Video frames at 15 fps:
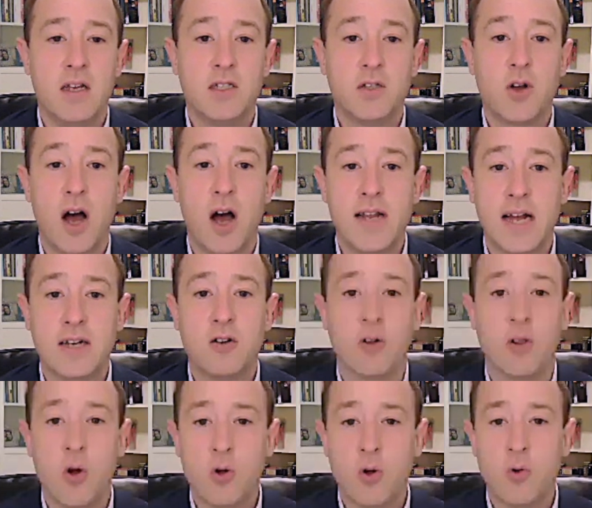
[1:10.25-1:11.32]
so contact your
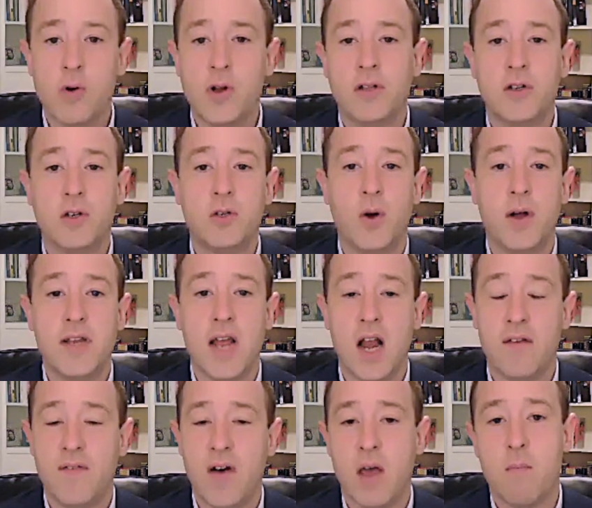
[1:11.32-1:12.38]
local realtor to
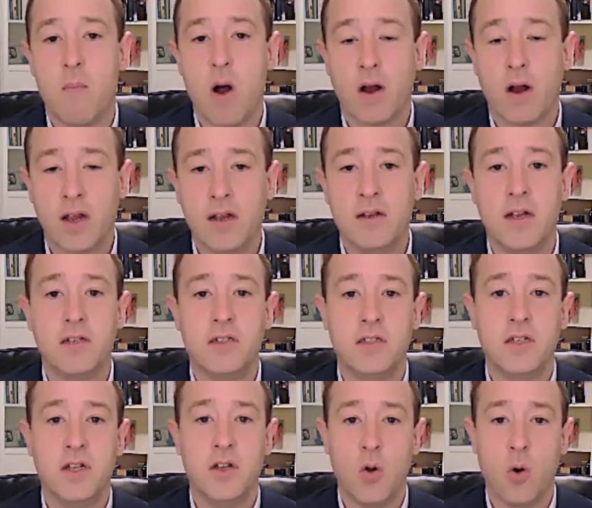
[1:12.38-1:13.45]
identify market
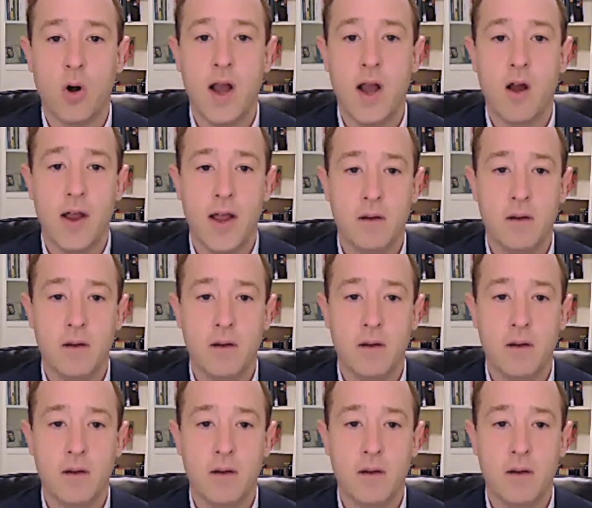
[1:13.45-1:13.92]
conditions in your area.